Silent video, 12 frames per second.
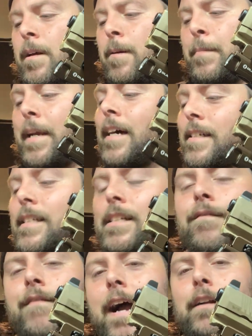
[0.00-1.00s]
because it's
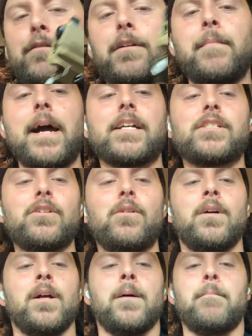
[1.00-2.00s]
a factory mag.
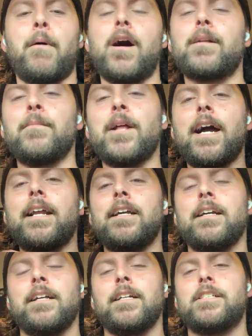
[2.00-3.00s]
So bottom
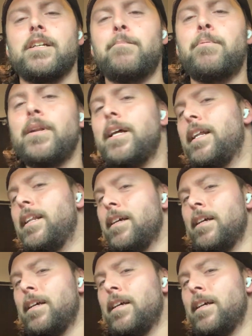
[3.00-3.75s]
line, to put it